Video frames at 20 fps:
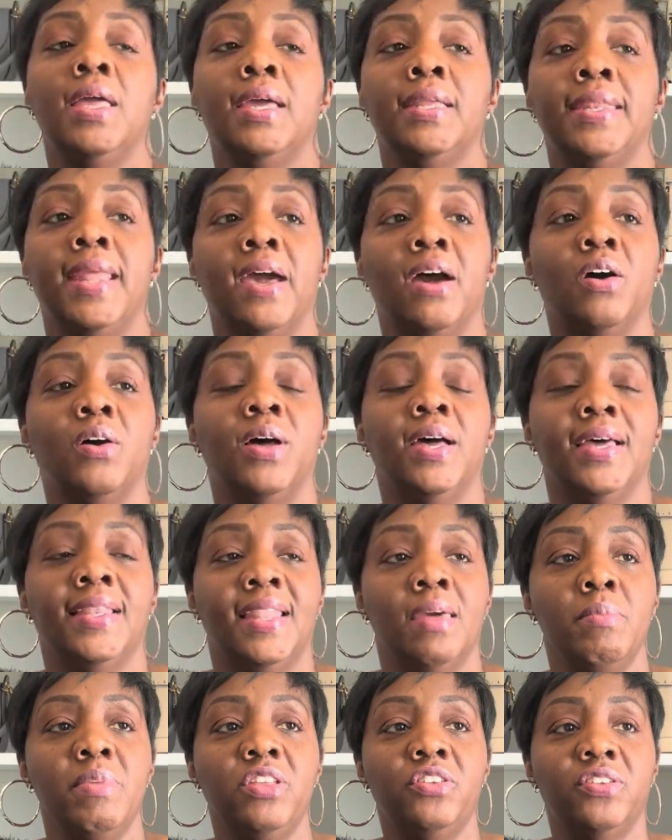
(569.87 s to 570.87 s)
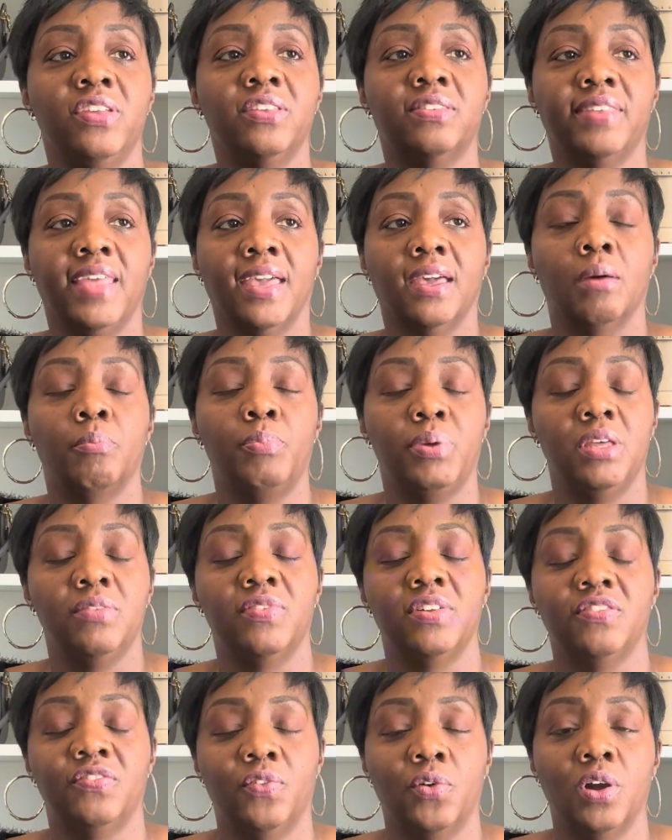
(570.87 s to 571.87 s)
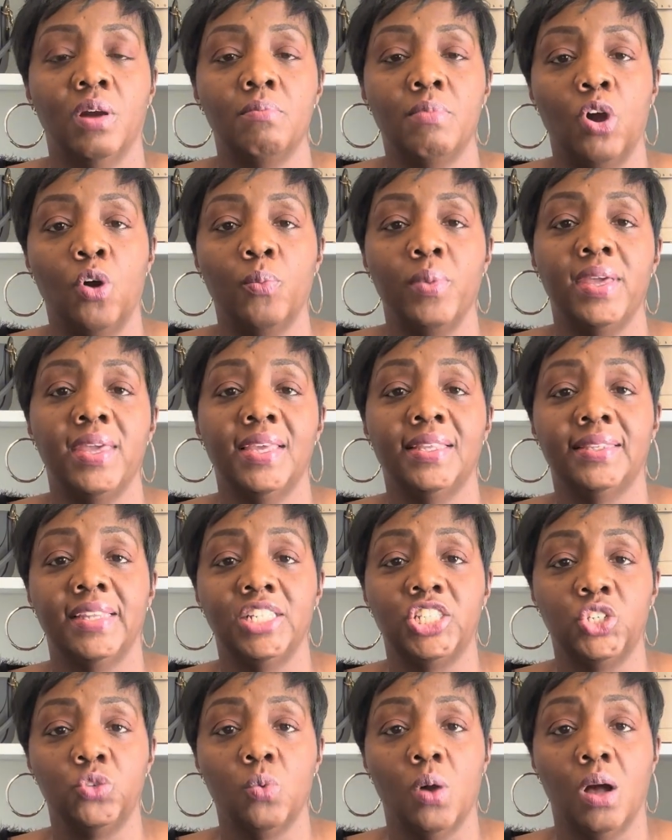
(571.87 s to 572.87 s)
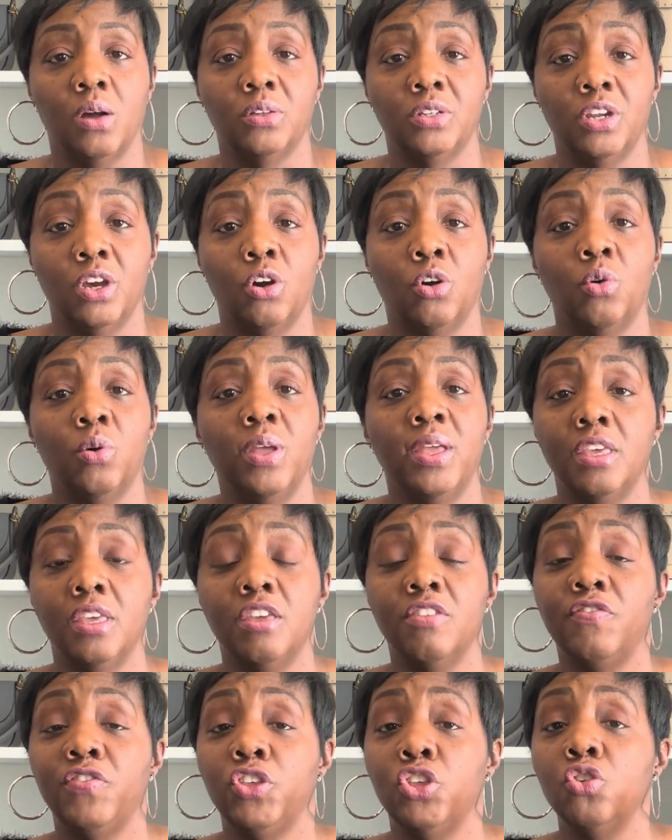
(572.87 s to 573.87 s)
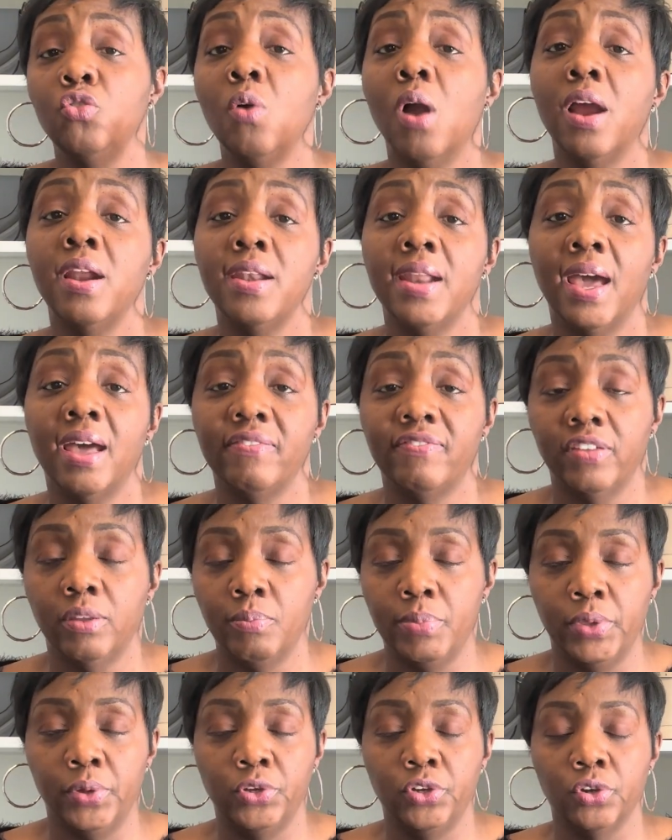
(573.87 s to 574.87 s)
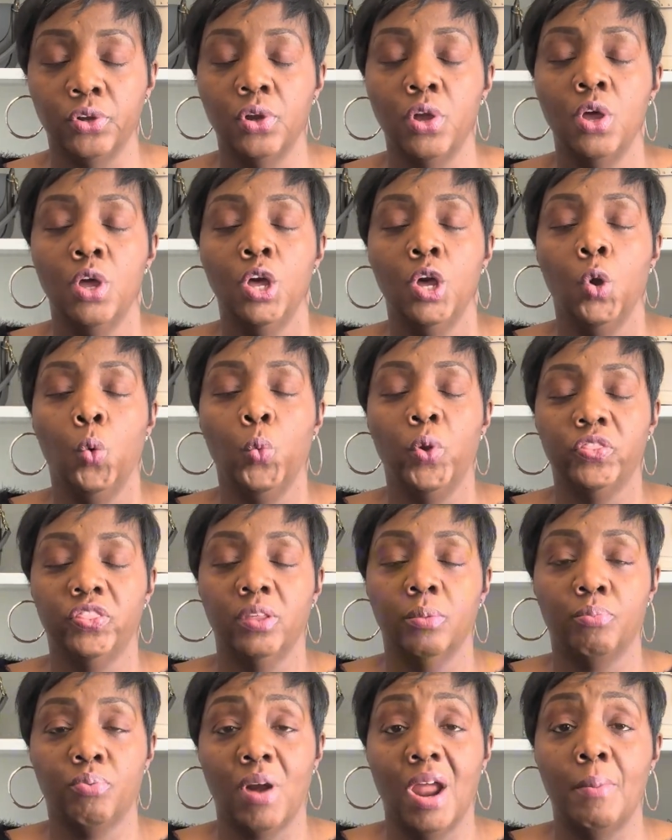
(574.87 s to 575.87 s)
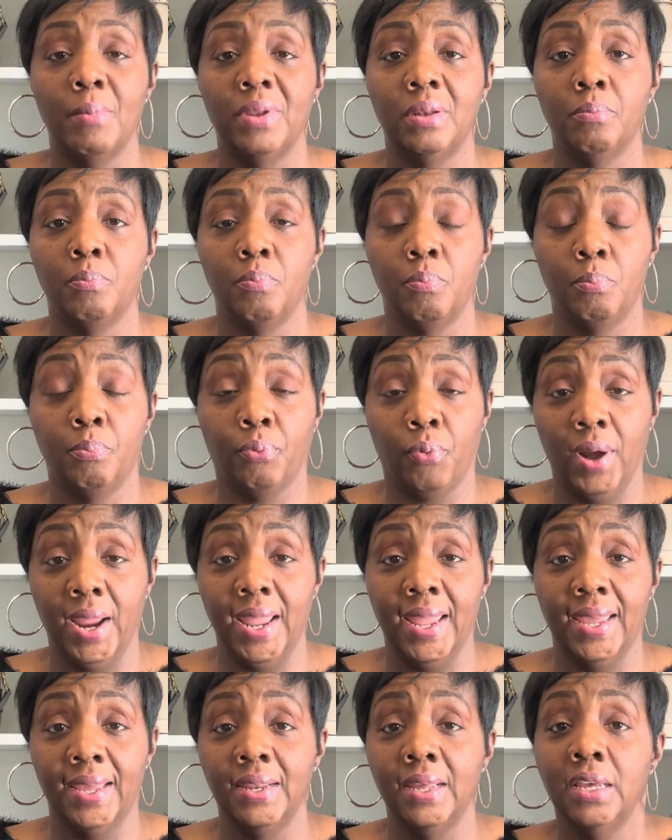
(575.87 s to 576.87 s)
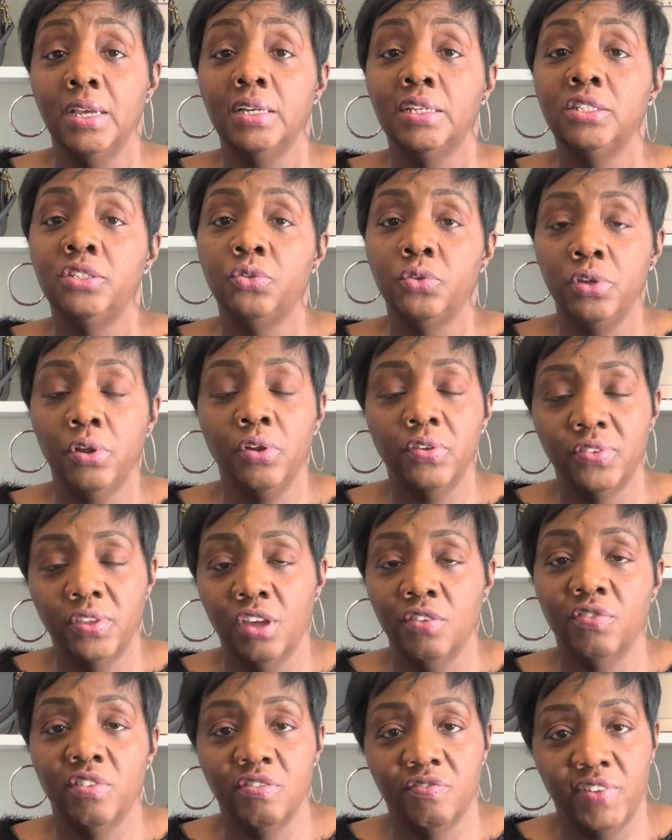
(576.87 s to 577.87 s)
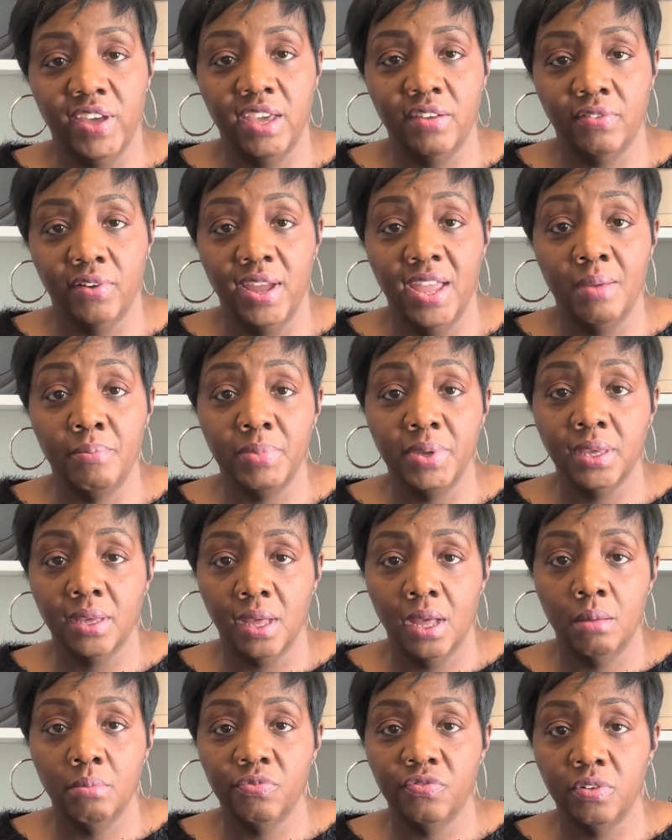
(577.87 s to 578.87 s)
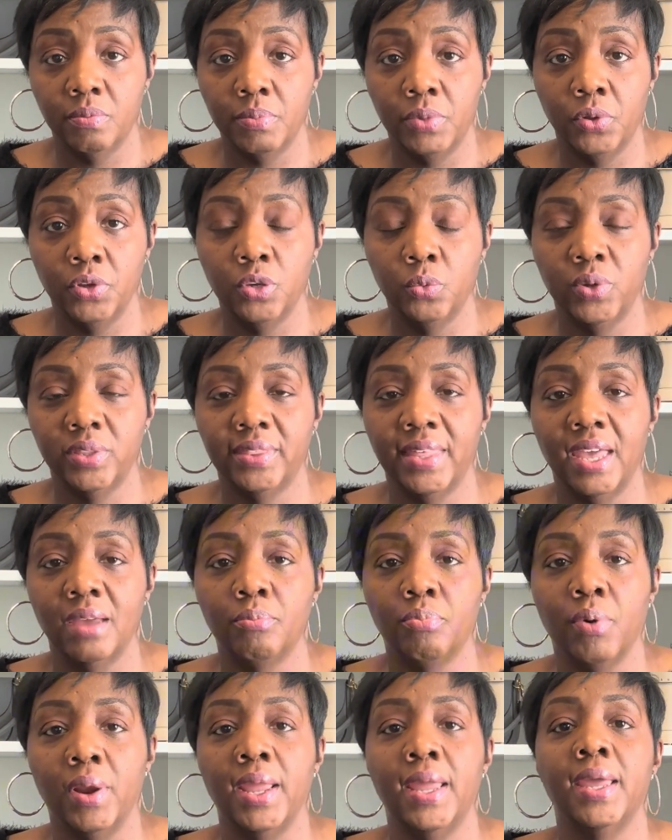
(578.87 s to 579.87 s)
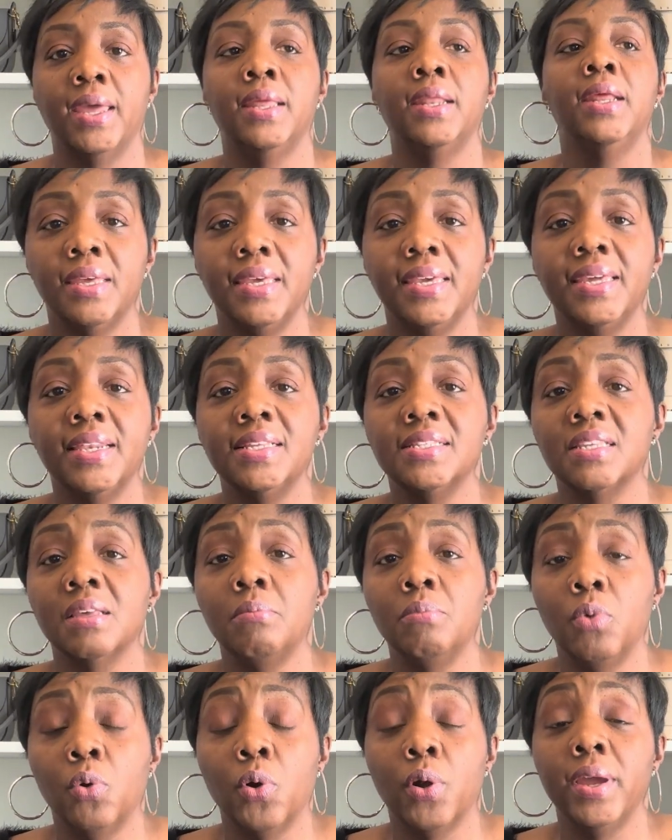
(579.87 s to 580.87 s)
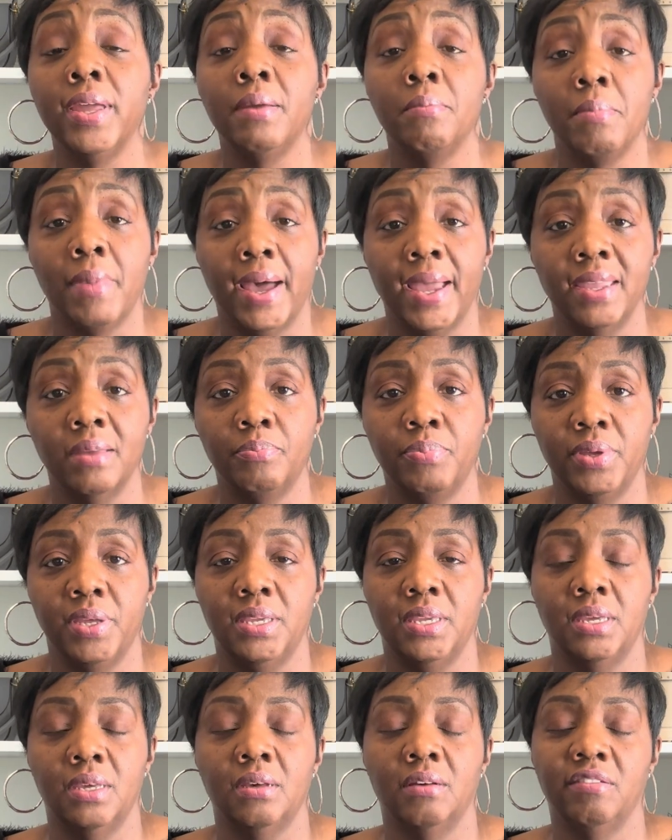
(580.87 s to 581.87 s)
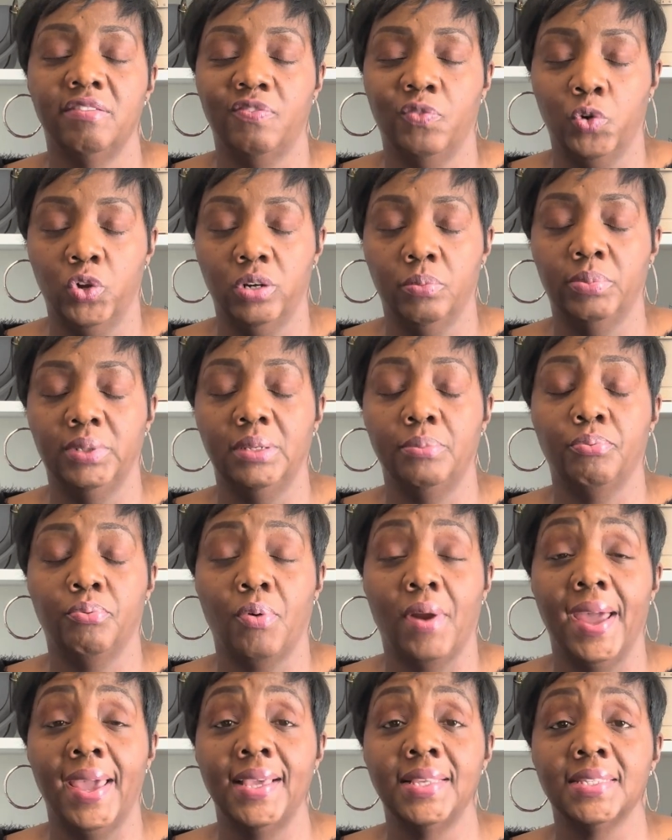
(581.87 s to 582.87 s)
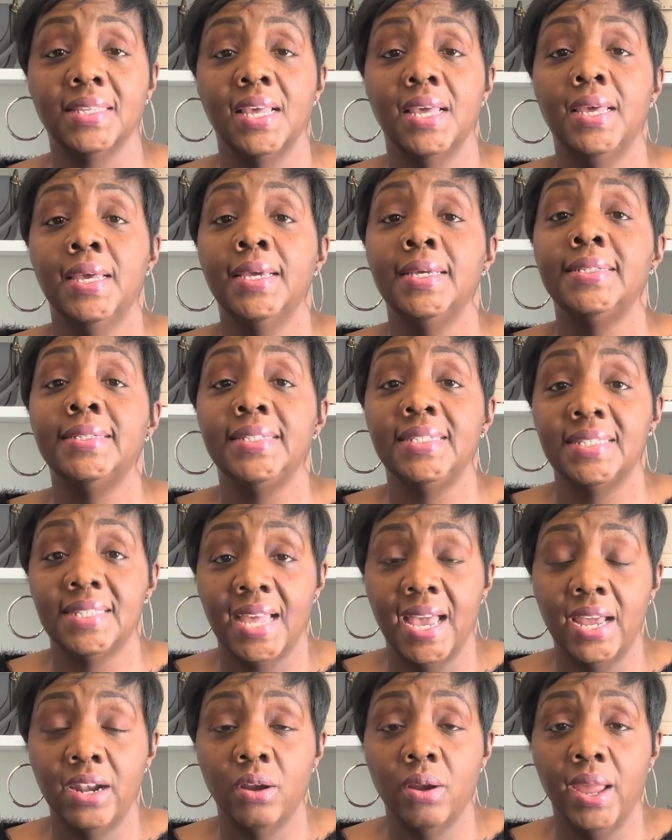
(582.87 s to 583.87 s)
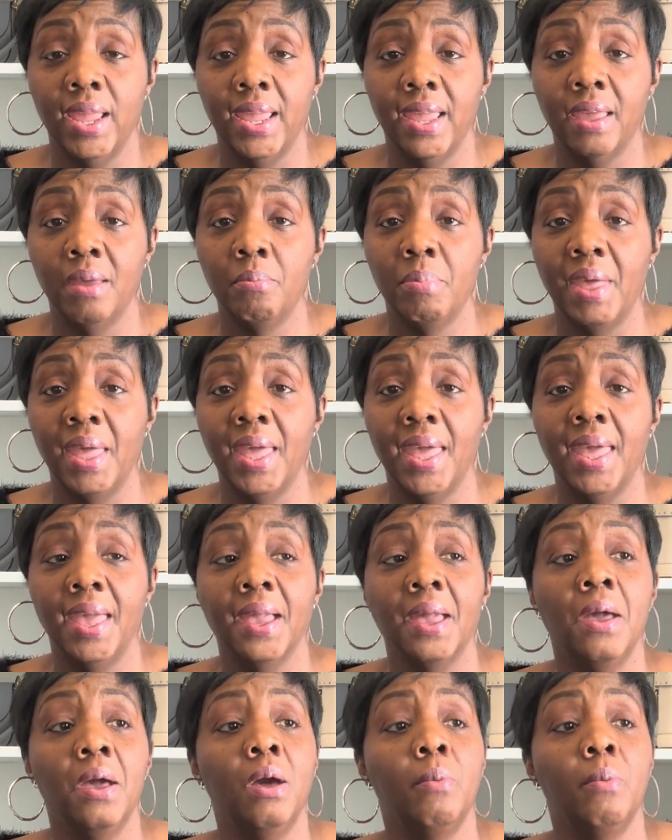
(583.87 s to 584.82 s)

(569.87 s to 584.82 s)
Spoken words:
Now, let me just take a pivot for a moment and let you all know, if you are not familiar with the Brahman brand, do yourself a favor and become familiar with that brand. It is a more, in my opinion, affordably priced designer handbag.